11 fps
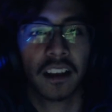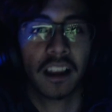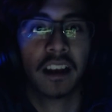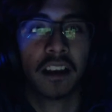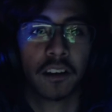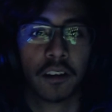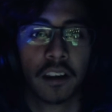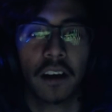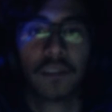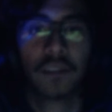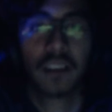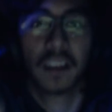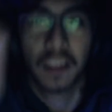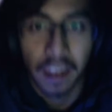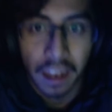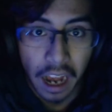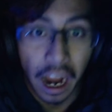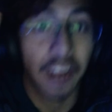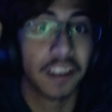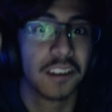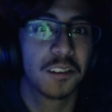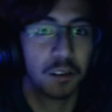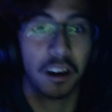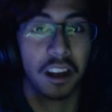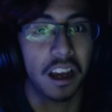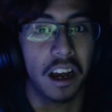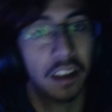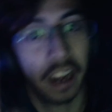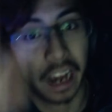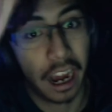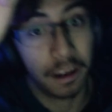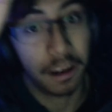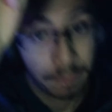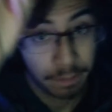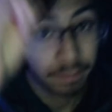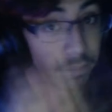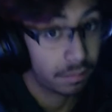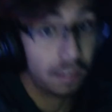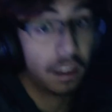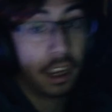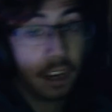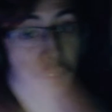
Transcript: yourself. I swear to God, I. If you